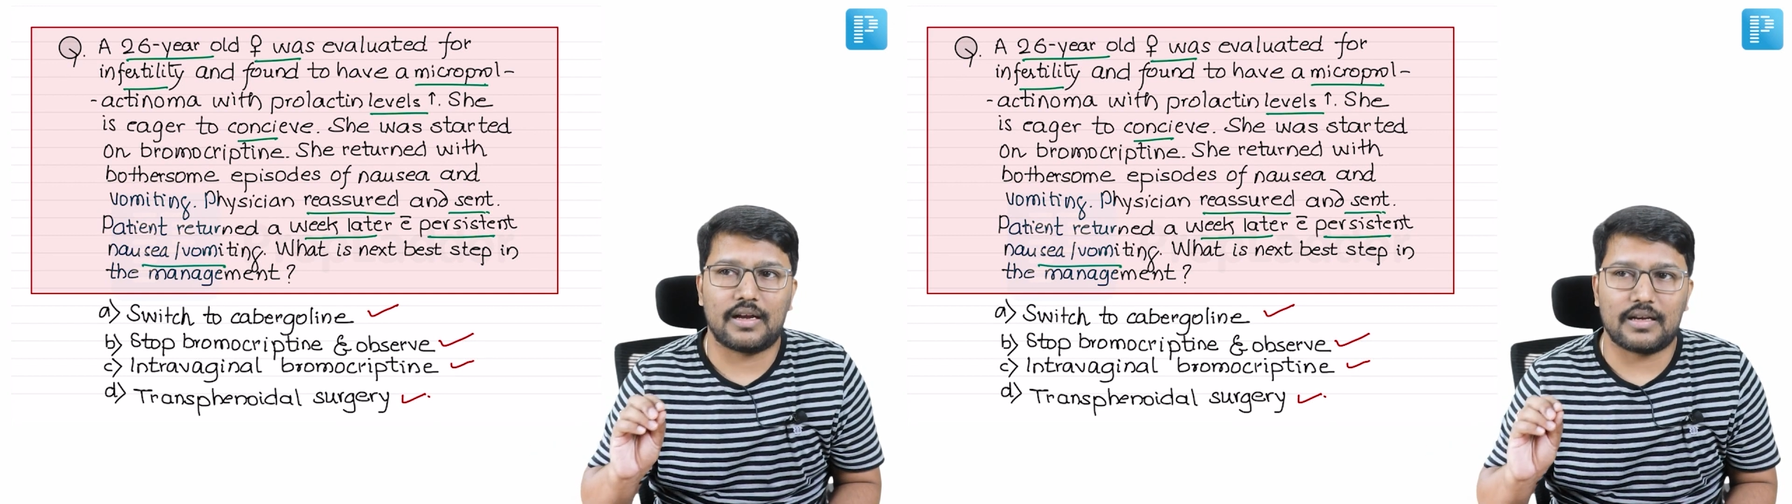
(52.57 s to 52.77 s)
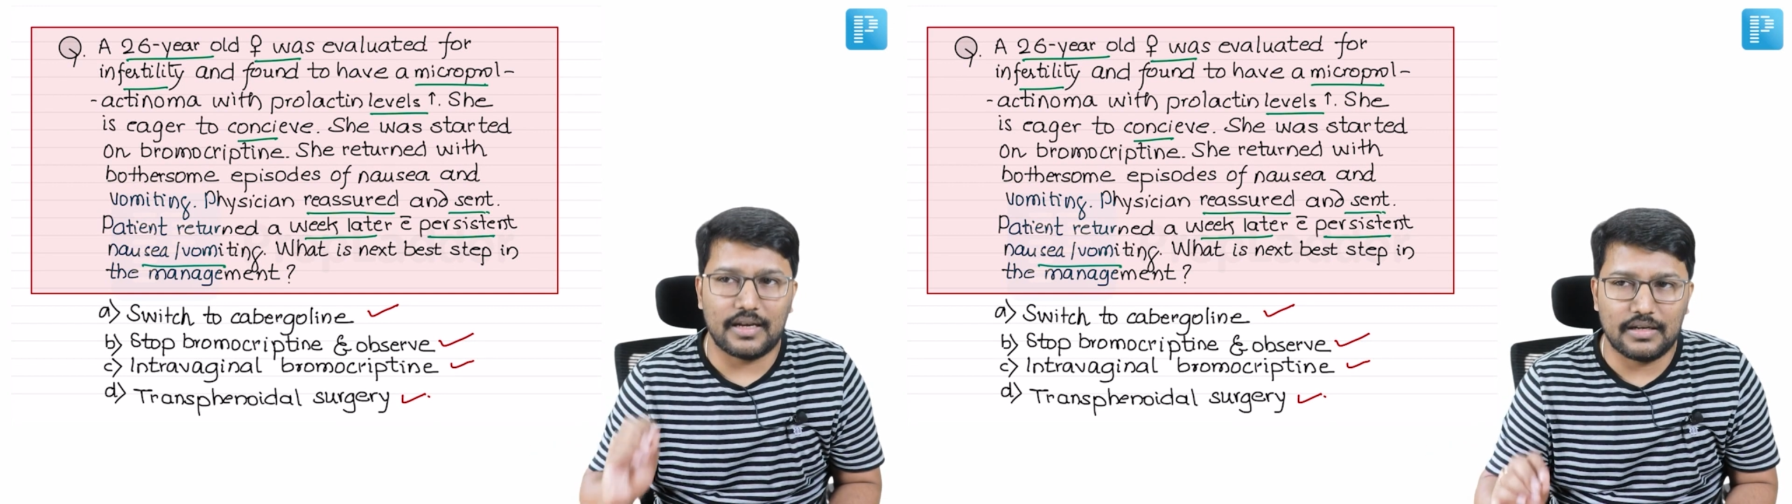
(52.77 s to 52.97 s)

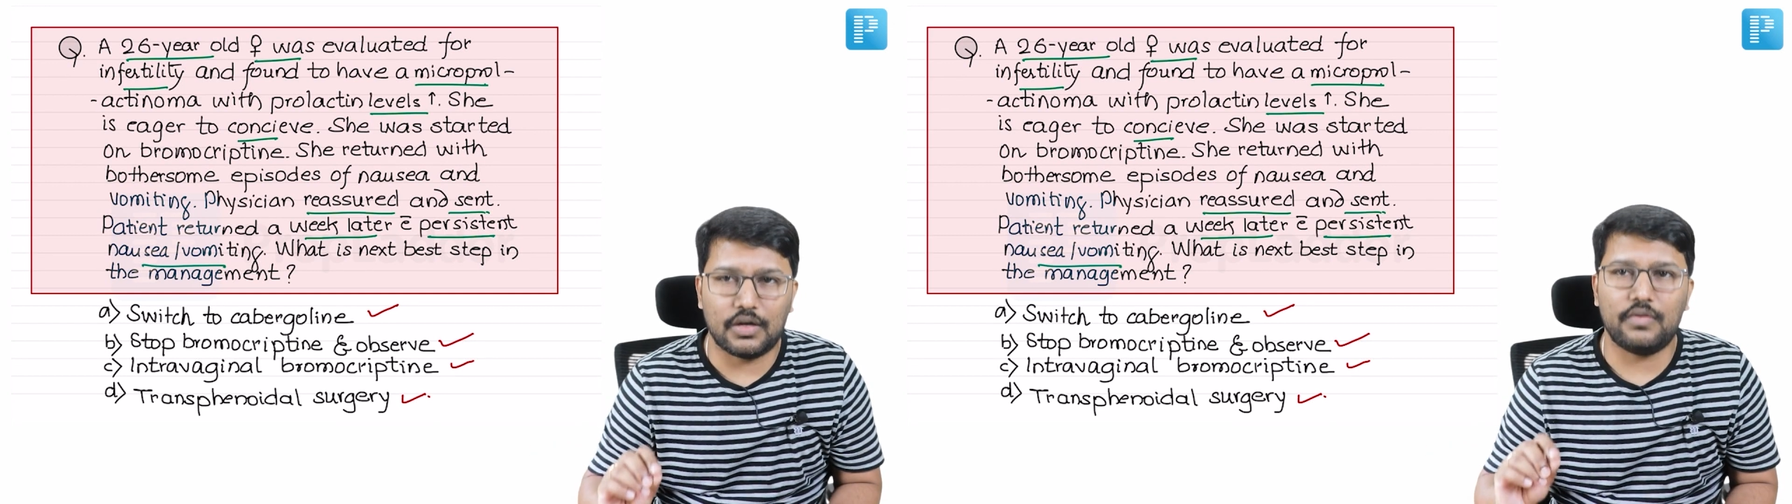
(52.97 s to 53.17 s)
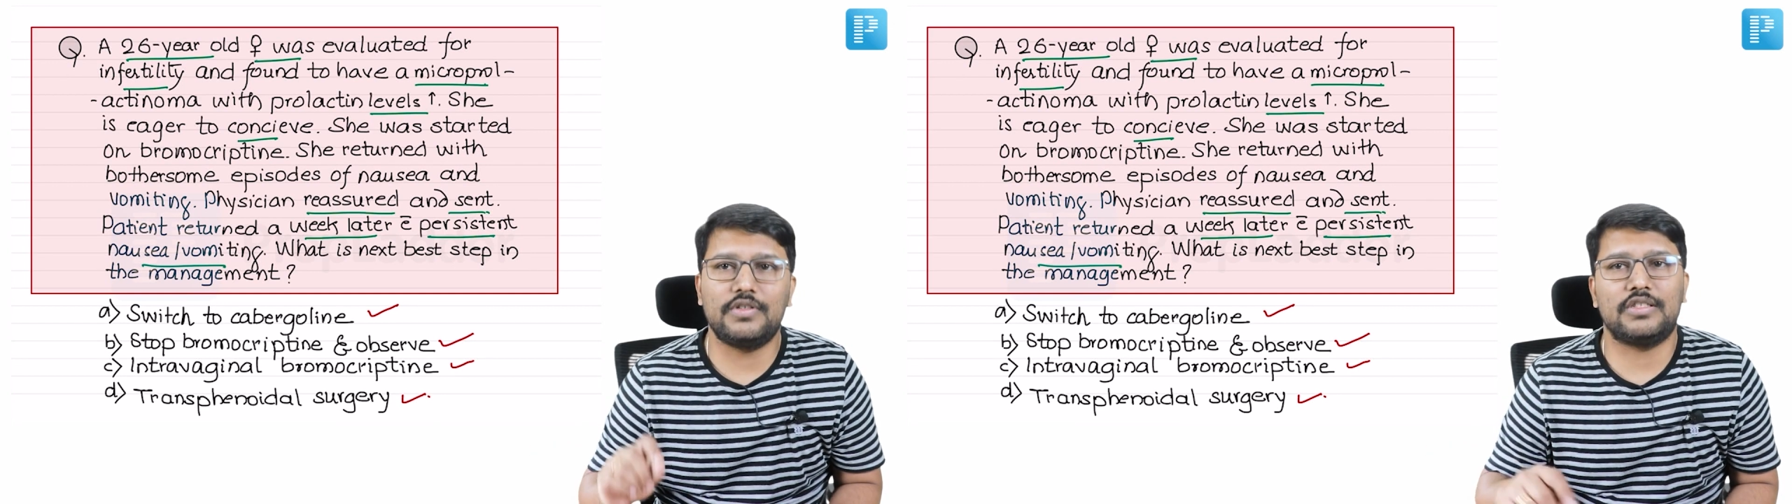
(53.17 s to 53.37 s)

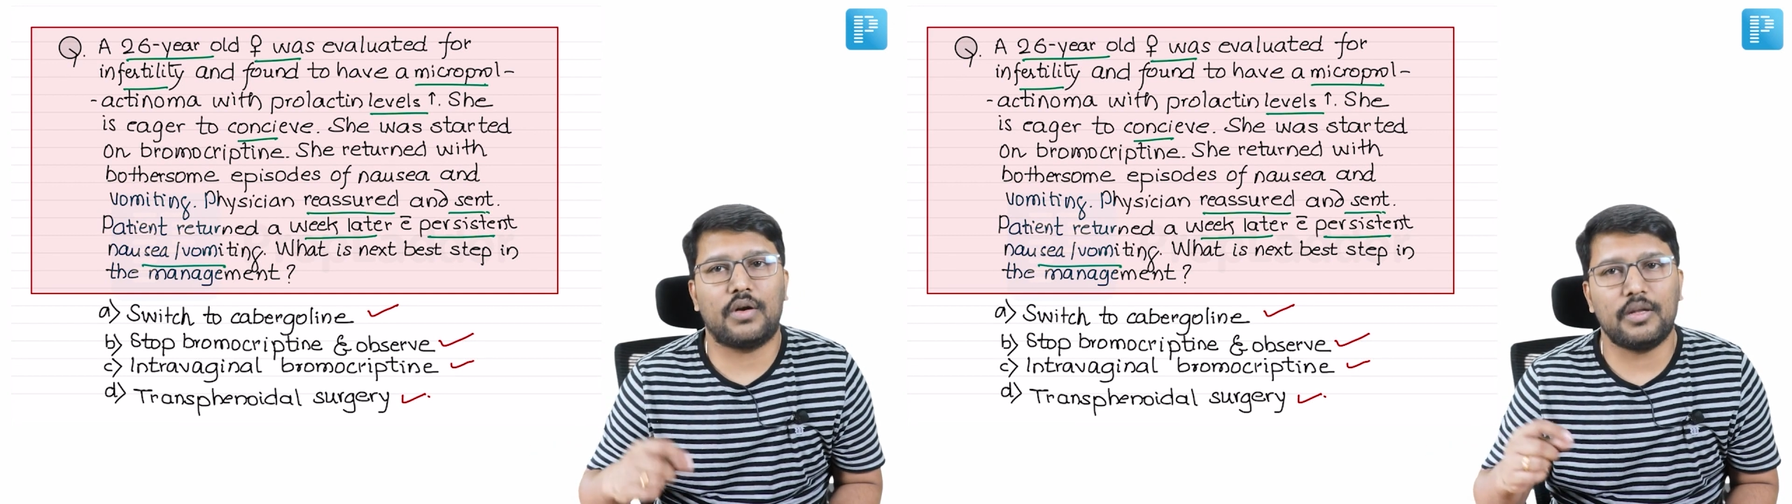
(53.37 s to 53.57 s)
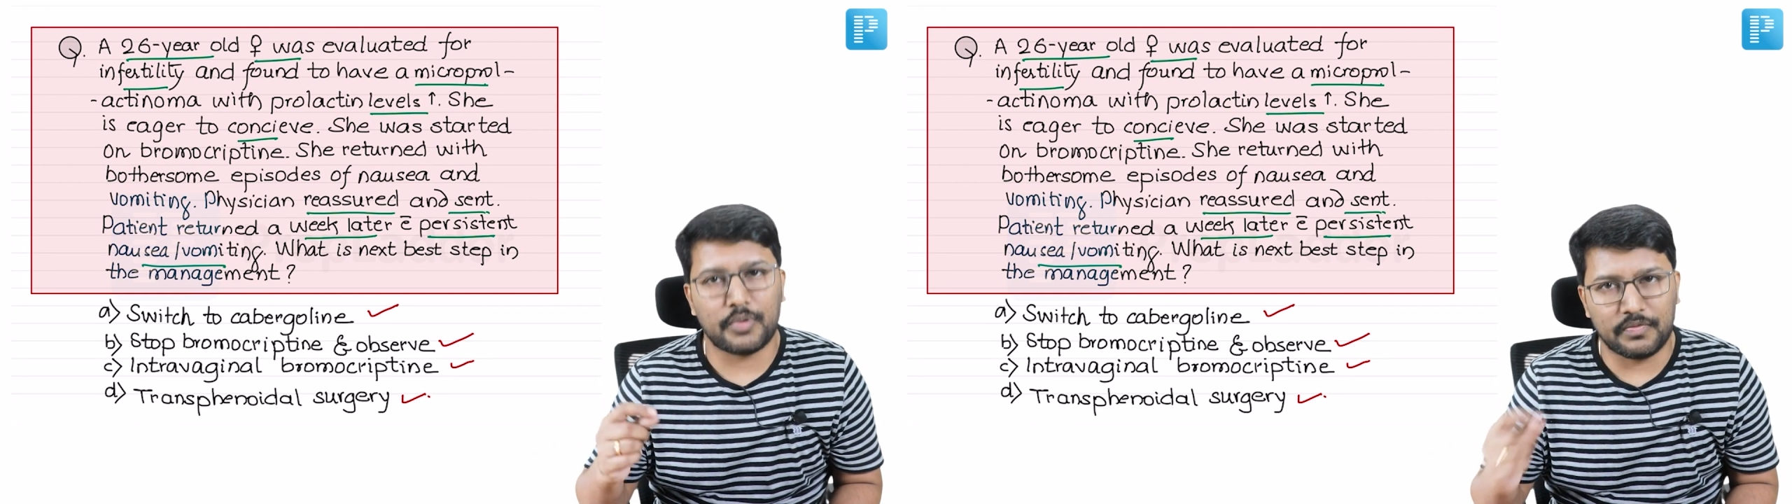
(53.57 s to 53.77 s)
Right now, it's
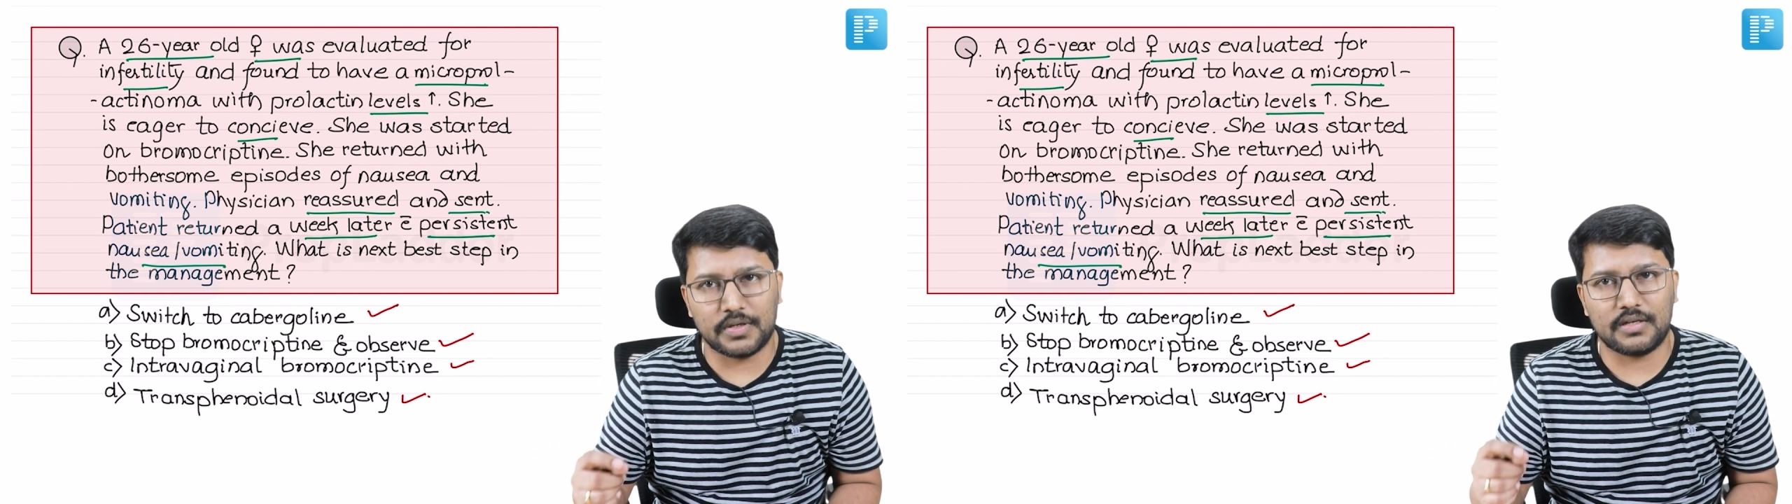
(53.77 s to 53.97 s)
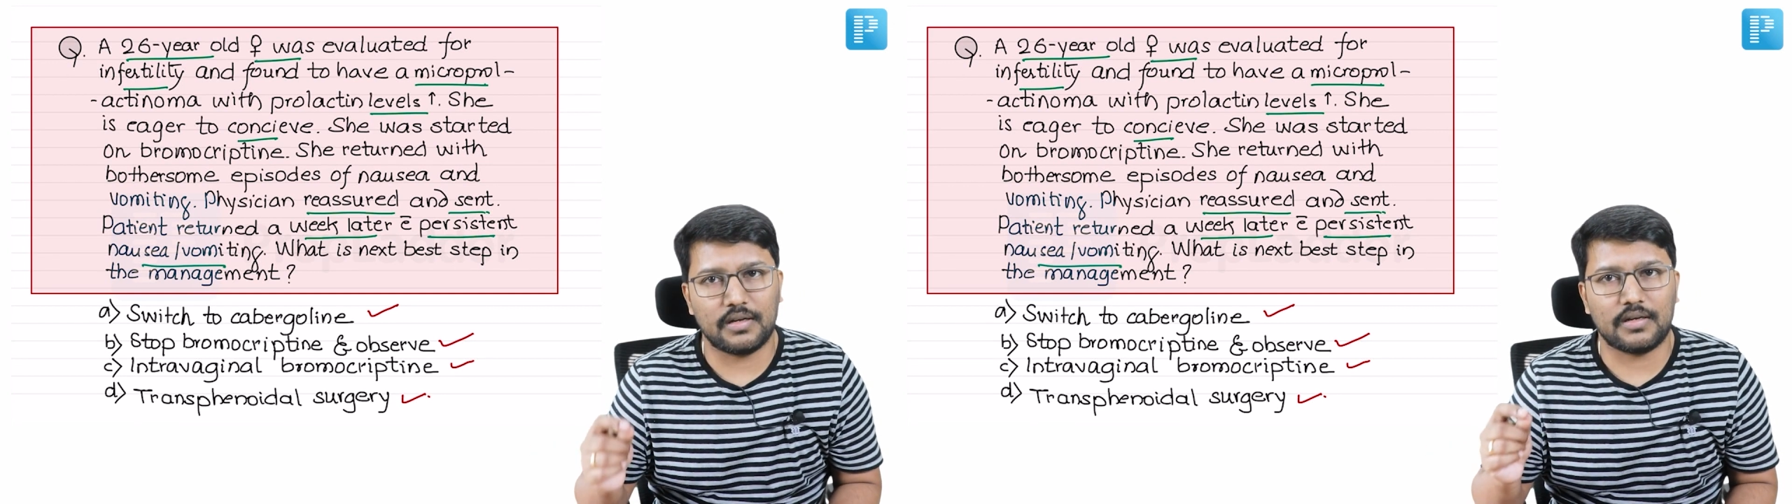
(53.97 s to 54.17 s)
not a
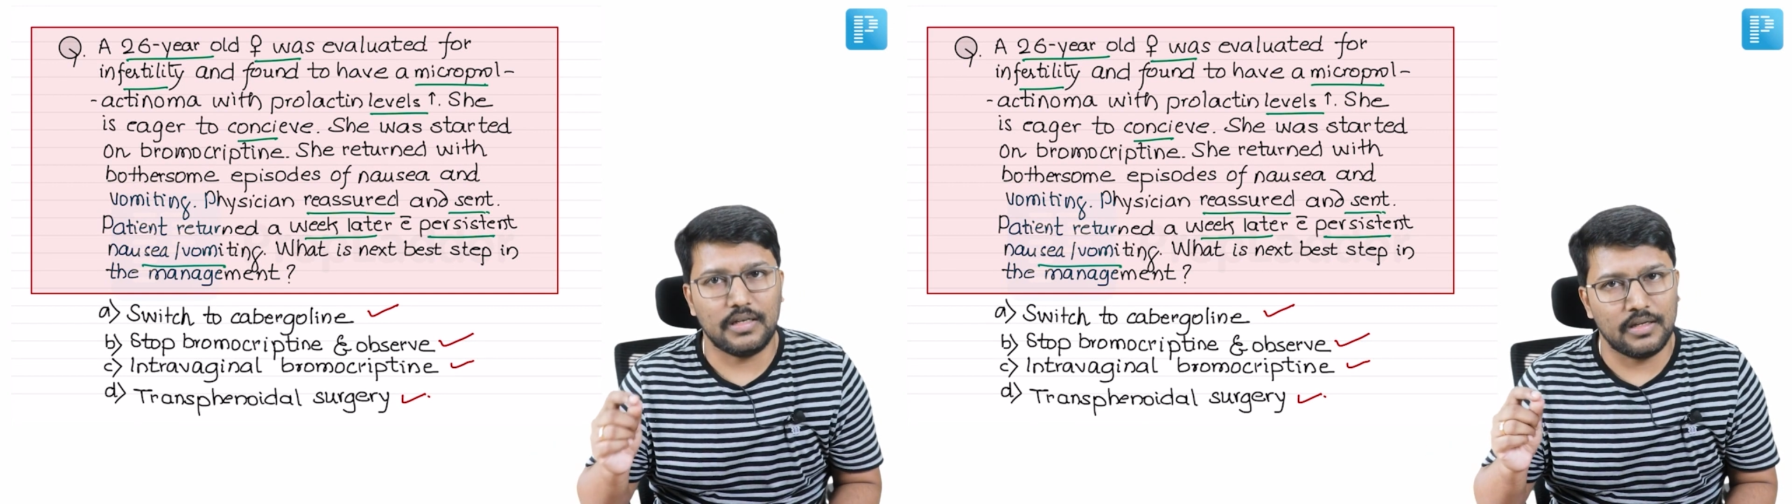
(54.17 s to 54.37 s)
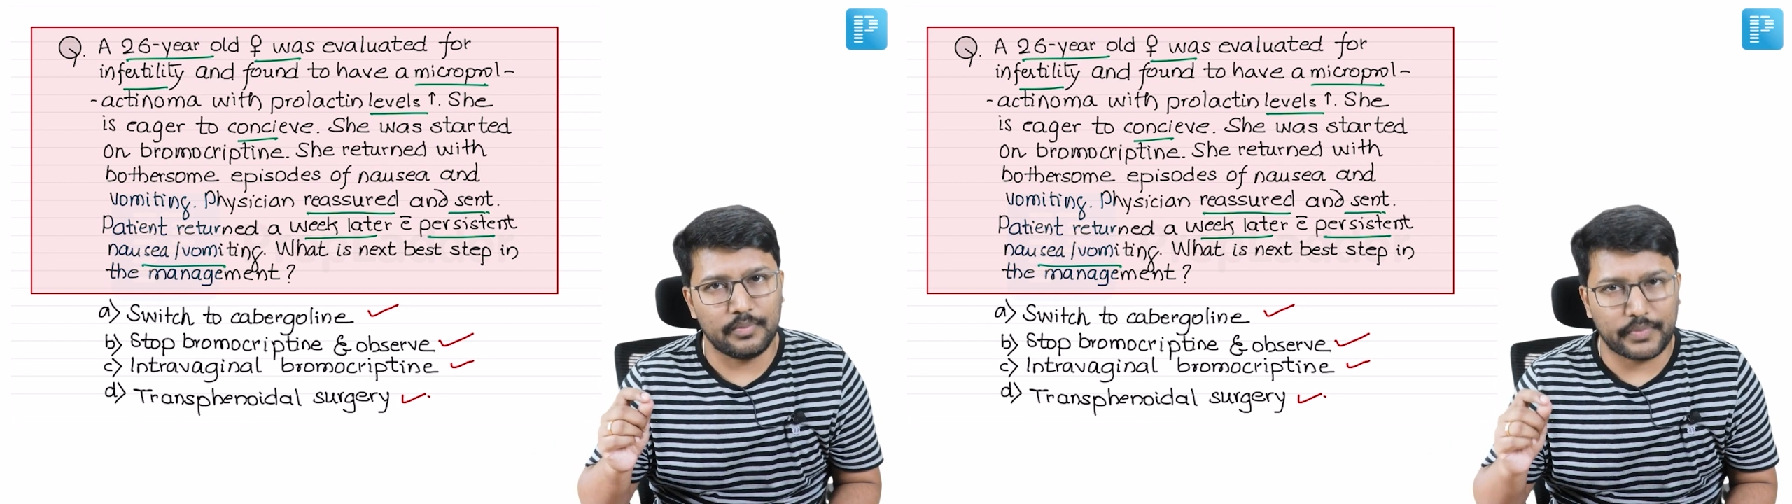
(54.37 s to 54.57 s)
preferred drug
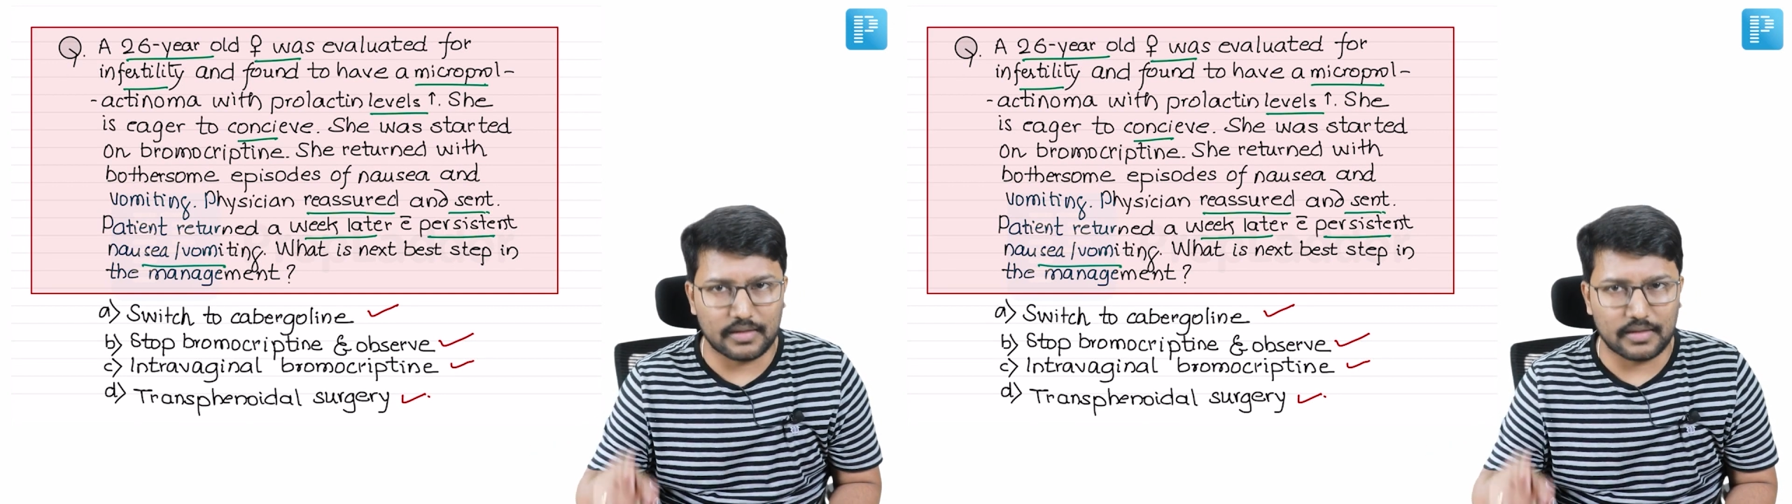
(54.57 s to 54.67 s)
in